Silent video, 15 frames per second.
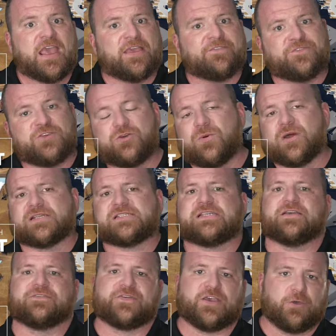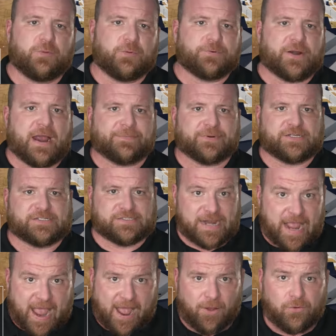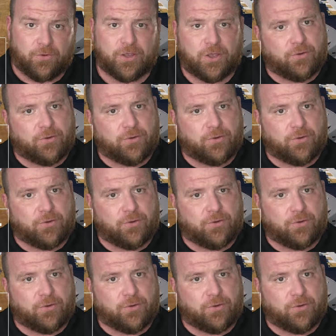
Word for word: If you want to see available properties now,